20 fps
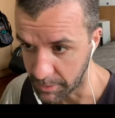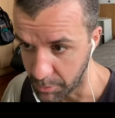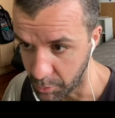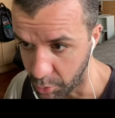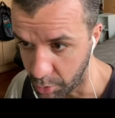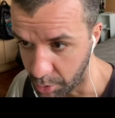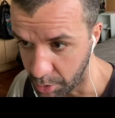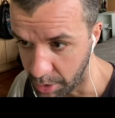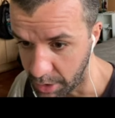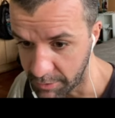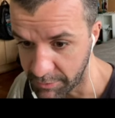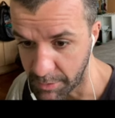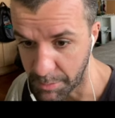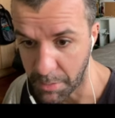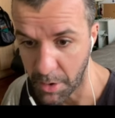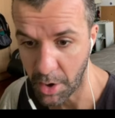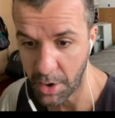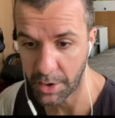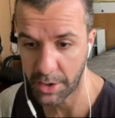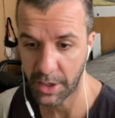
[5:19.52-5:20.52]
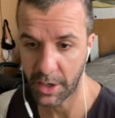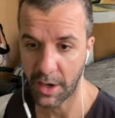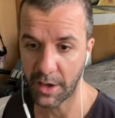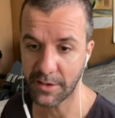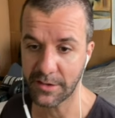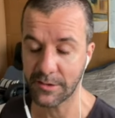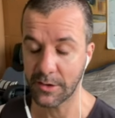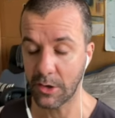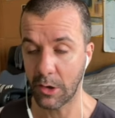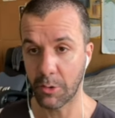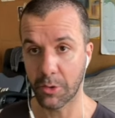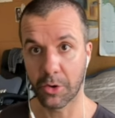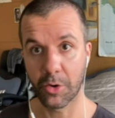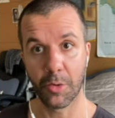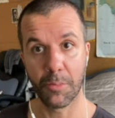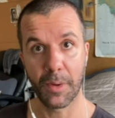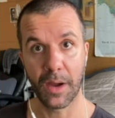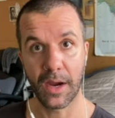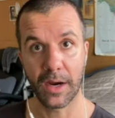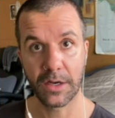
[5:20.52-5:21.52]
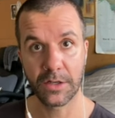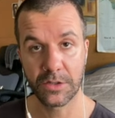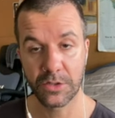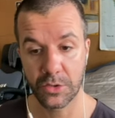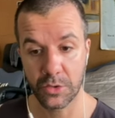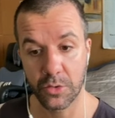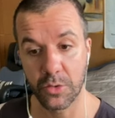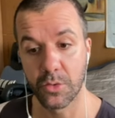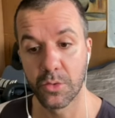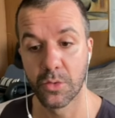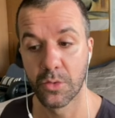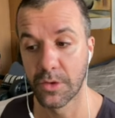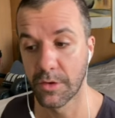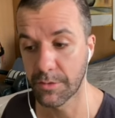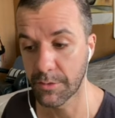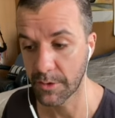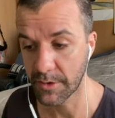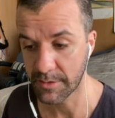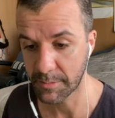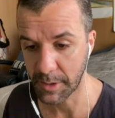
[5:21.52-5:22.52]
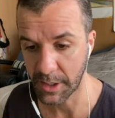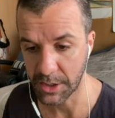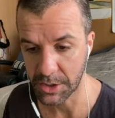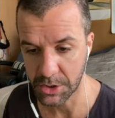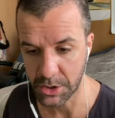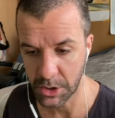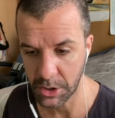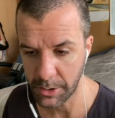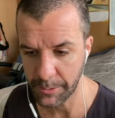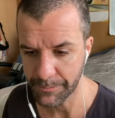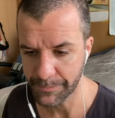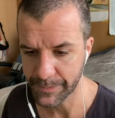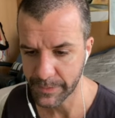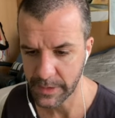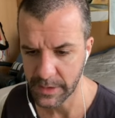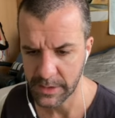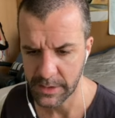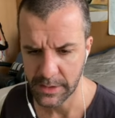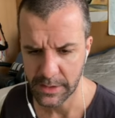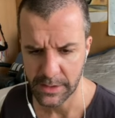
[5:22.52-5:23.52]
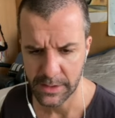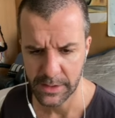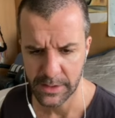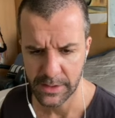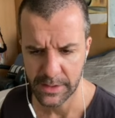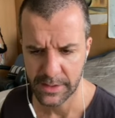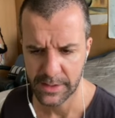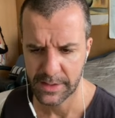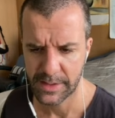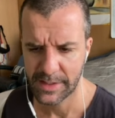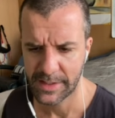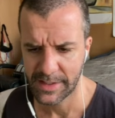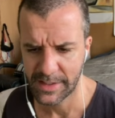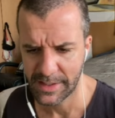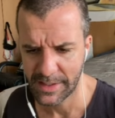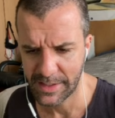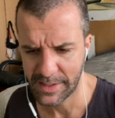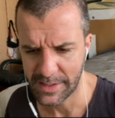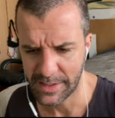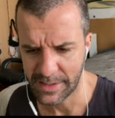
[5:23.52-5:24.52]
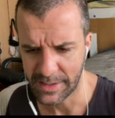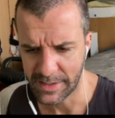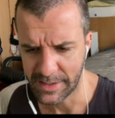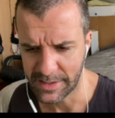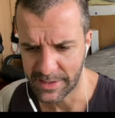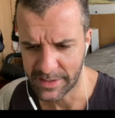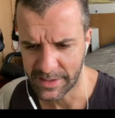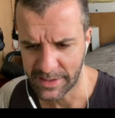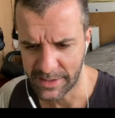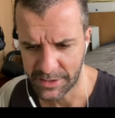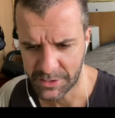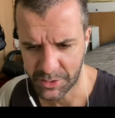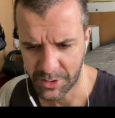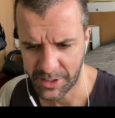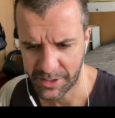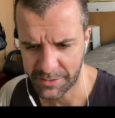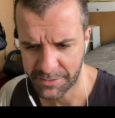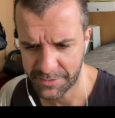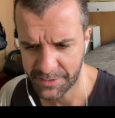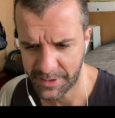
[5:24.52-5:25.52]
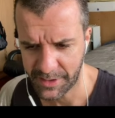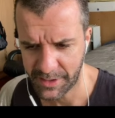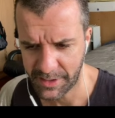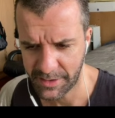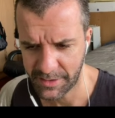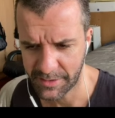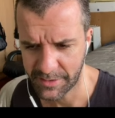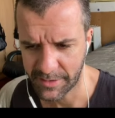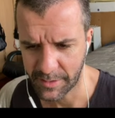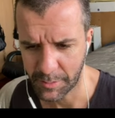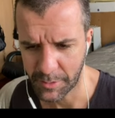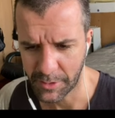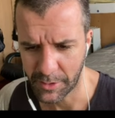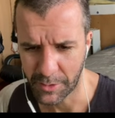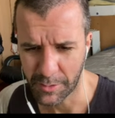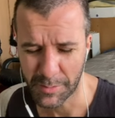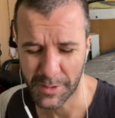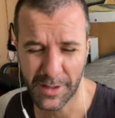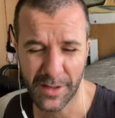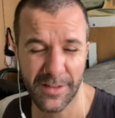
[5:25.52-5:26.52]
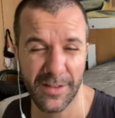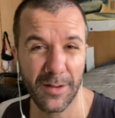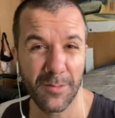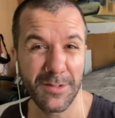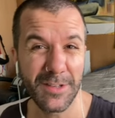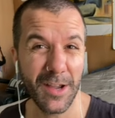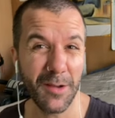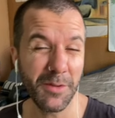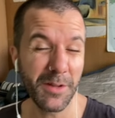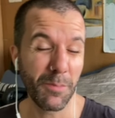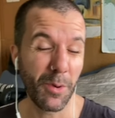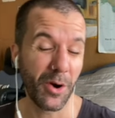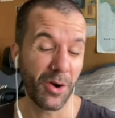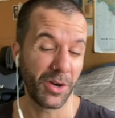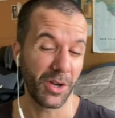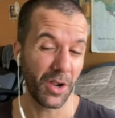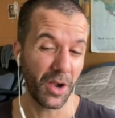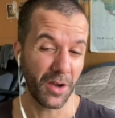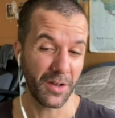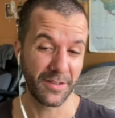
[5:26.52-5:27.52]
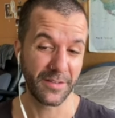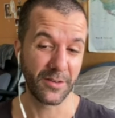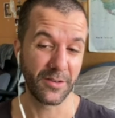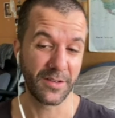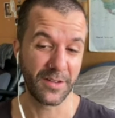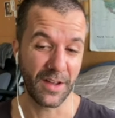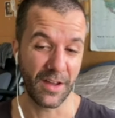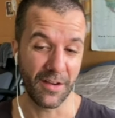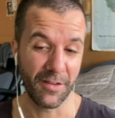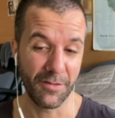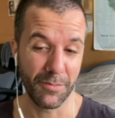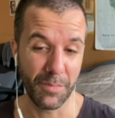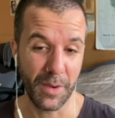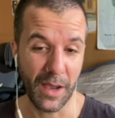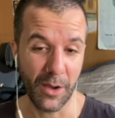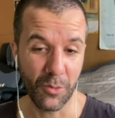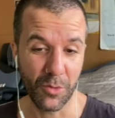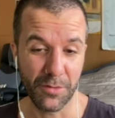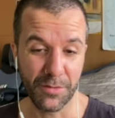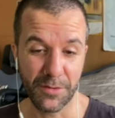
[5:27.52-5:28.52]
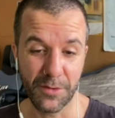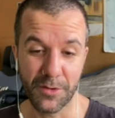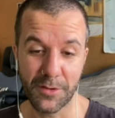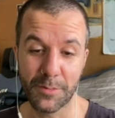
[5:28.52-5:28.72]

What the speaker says: more of a party hostel, I would go back to the first page here. And I'd try to find some of those, because sometimes party hostels have bad reviews